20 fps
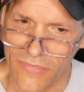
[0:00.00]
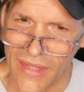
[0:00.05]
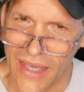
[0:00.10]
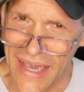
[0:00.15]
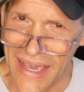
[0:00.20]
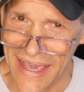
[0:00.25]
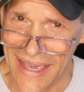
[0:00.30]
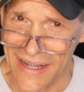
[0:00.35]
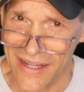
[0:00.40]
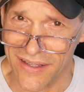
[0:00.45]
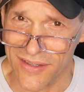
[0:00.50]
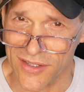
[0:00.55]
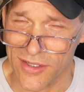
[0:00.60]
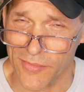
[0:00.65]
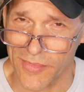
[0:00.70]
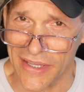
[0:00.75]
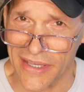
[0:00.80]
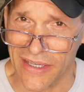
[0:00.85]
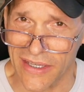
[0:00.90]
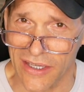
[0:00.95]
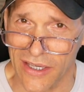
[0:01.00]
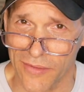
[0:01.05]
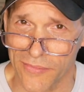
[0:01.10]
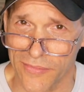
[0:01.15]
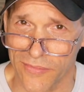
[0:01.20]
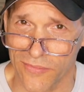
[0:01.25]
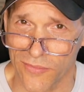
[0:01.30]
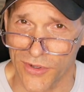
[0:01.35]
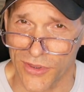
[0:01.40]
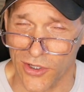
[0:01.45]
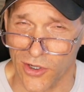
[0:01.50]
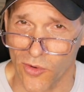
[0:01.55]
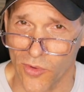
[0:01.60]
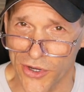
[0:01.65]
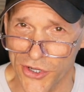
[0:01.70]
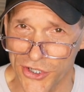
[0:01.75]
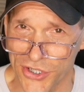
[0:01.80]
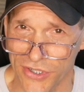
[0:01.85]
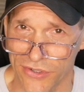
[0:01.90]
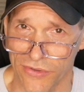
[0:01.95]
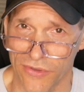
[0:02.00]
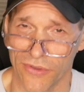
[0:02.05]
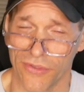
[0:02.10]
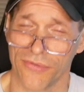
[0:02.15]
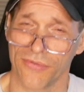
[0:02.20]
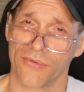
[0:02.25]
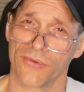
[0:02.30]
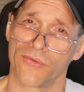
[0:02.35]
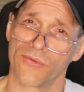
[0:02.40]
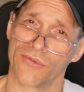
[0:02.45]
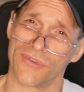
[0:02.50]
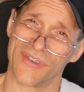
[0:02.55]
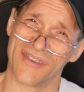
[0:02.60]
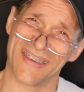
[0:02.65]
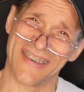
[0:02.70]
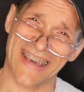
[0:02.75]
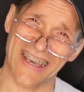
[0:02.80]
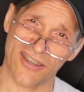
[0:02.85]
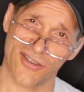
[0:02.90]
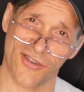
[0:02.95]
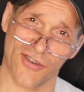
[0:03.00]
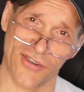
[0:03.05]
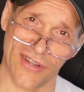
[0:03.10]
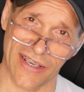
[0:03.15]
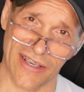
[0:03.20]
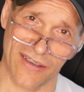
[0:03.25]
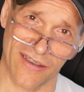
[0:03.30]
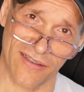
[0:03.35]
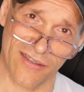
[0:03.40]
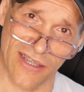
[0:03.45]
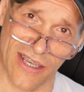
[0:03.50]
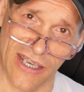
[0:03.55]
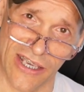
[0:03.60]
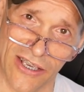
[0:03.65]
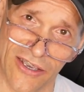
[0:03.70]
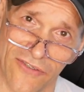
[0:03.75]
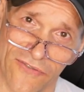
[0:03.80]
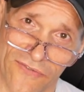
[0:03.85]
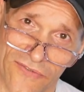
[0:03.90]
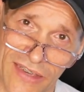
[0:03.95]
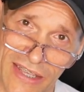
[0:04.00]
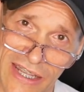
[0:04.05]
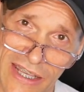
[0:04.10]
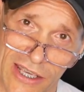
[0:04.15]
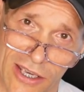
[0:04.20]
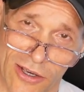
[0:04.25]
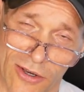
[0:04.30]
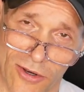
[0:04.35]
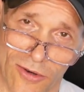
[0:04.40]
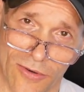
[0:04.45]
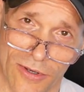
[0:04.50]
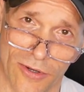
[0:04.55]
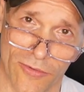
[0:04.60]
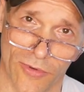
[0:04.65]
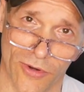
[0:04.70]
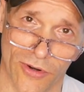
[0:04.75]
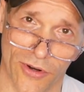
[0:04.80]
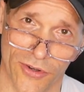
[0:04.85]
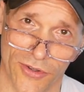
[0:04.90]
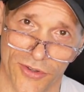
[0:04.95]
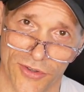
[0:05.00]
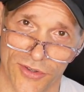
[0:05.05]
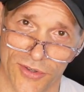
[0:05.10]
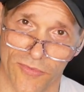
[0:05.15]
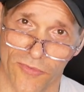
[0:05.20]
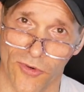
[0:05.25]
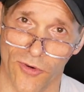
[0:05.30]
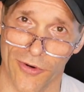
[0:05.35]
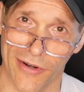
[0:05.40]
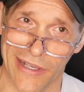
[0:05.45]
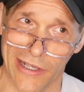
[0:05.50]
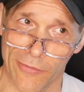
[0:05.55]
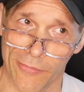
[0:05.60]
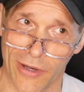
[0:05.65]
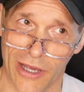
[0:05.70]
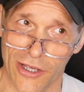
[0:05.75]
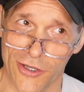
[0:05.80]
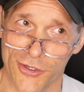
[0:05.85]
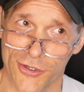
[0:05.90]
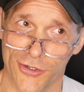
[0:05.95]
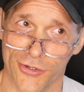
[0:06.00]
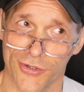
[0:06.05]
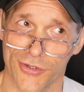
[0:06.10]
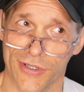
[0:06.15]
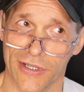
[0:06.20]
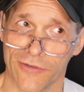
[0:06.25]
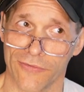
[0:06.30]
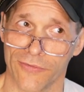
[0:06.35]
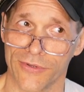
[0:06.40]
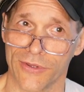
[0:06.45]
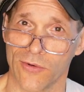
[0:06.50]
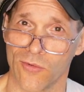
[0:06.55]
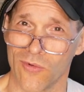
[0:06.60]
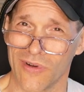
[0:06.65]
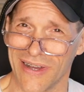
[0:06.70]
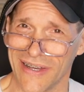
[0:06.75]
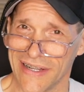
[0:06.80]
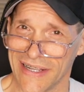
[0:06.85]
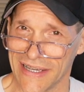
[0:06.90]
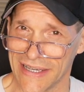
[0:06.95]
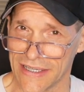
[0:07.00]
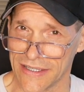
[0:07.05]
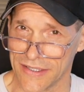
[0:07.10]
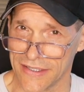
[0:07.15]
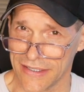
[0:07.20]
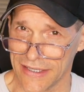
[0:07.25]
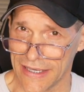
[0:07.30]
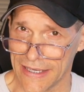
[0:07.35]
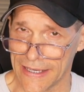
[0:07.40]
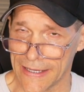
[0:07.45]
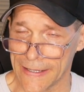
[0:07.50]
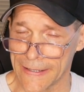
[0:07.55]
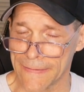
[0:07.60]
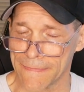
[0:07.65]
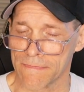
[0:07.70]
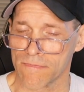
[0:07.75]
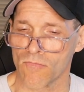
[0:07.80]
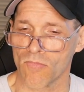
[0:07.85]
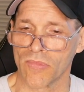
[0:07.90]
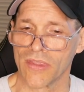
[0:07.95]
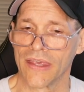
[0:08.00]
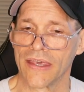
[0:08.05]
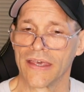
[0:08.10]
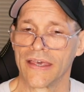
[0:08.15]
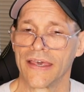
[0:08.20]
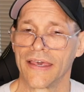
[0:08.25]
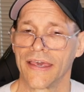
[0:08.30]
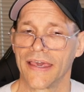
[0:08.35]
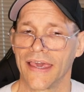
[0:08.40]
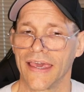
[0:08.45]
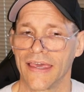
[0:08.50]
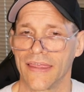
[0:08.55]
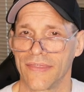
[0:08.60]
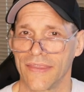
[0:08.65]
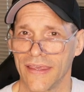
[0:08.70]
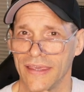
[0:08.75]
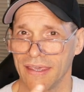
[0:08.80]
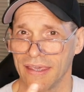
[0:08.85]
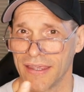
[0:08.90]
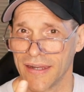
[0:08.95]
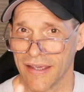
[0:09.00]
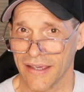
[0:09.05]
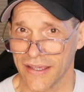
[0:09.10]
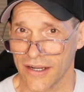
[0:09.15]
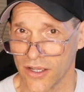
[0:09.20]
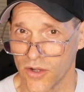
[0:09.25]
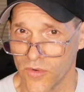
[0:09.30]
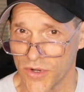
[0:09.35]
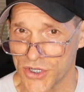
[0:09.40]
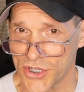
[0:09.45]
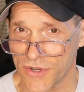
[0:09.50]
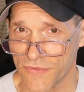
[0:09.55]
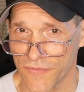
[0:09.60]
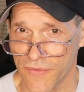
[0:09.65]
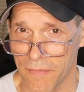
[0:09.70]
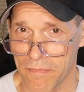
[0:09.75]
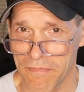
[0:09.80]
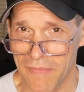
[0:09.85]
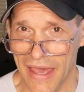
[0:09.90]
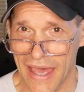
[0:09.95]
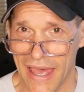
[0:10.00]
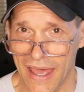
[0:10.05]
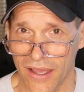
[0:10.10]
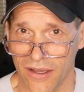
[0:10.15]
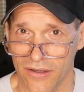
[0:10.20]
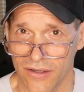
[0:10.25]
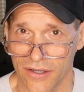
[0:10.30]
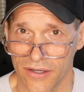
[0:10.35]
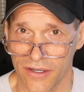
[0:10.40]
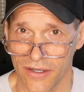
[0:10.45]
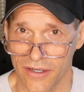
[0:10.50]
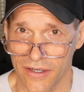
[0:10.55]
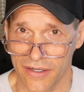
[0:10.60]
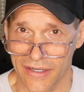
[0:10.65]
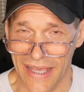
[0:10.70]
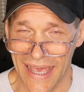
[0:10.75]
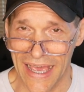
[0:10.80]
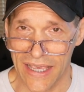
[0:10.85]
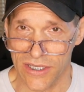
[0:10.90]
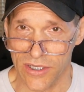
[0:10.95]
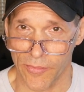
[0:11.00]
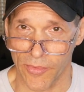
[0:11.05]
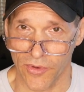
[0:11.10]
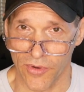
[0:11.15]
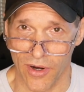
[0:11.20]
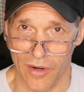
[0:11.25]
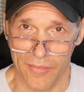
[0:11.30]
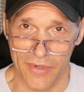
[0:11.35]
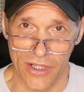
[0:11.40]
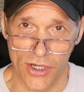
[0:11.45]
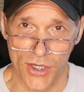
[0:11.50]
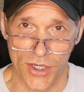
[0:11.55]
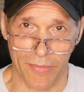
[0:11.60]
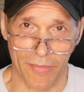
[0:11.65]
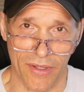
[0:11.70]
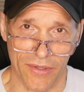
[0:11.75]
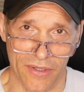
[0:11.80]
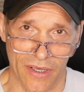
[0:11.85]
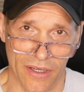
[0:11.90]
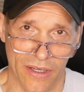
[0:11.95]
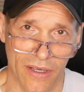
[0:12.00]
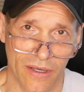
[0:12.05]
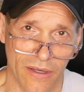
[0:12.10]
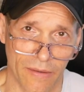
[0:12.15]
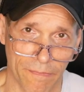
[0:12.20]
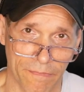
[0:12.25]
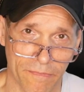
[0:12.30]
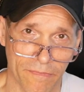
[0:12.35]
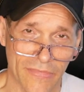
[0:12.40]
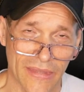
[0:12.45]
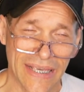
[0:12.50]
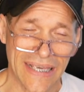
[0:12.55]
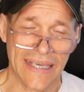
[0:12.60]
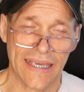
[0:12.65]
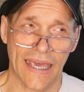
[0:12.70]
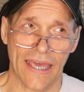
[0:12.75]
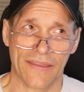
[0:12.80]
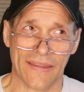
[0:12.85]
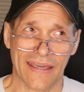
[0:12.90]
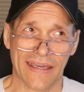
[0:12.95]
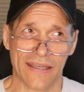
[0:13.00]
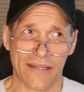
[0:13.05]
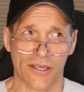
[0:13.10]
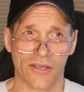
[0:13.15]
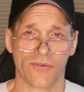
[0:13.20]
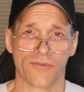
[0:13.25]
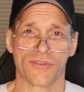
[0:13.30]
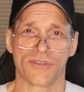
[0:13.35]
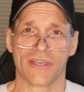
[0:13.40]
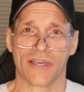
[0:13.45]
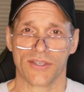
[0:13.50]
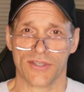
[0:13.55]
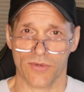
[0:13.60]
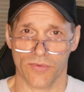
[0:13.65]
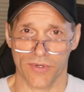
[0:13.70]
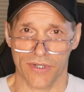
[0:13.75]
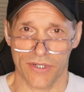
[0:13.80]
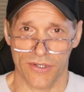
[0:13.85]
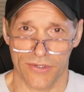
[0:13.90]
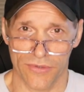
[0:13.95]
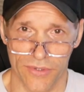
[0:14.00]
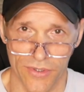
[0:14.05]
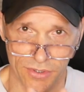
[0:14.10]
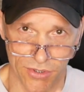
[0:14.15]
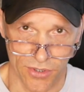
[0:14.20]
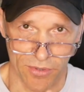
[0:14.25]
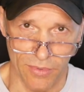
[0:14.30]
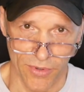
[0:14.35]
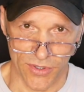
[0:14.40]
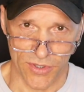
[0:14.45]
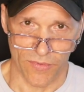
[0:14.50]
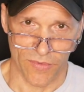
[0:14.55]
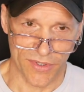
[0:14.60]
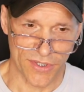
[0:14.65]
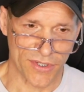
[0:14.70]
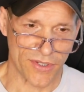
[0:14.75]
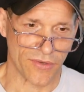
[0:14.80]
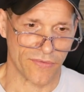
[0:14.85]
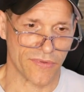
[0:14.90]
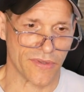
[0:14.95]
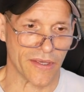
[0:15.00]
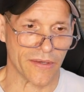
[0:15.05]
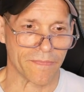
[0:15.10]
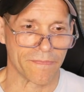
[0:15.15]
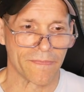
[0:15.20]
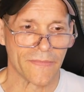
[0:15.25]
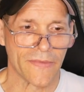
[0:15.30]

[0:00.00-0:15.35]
had somebody come with a question through yesterday's video in regard to some forehead posture stuff with a wide ISA. And then I got a question from Matt on askbillhartman@gmail.com. And they kind of coincide, so we're going to do a two birds, one stone thing